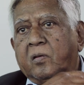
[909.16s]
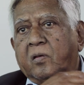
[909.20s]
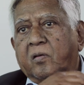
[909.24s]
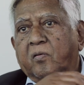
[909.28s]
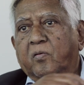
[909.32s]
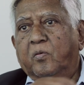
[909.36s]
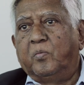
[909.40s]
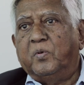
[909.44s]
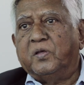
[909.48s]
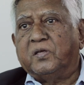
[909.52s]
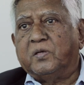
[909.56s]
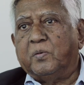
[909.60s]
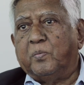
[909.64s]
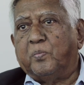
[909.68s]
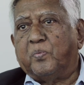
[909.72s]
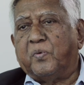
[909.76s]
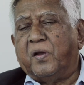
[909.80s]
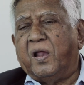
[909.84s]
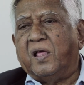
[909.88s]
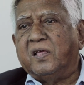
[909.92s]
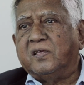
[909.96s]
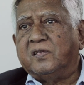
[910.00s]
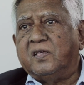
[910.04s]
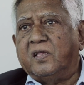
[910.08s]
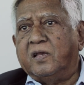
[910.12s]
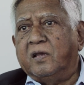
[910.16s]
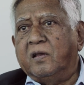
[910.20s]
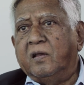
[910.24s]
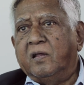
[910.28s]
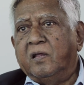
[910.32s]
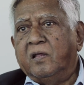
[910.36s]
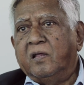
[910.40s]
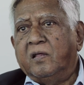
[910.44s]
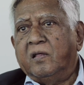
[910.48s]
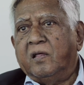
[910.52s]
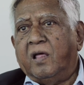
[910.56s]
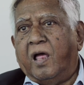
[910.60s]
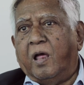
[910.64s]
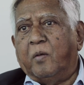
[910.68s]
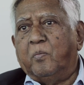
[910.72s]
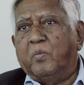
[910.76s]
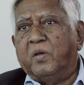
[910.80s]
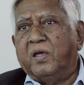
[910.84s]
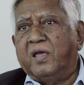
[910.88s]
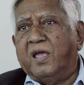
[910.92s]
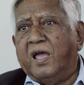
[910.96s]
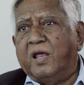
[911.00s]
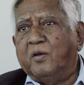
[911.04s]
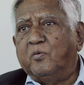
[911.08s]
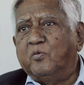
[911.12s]
You'll be surprised that I
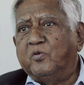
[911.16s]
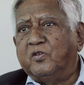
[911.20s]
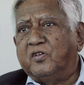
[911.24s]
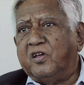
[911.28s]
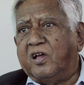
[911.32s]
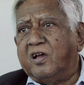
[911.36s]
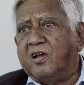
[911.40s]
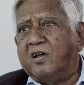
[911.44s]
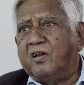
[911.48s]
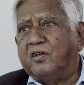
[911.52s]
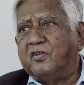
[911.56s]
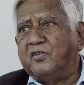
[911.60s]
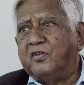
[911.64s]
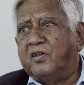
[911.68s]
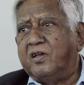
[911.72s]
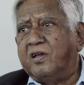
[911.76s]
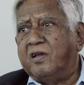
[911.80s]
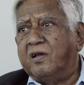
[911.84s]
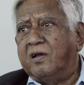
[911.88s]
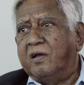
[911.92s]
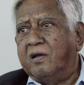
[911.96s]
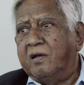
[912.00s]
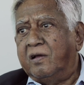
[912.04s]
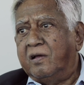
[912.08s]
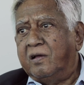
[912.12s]
began with Chiang Kai-shek.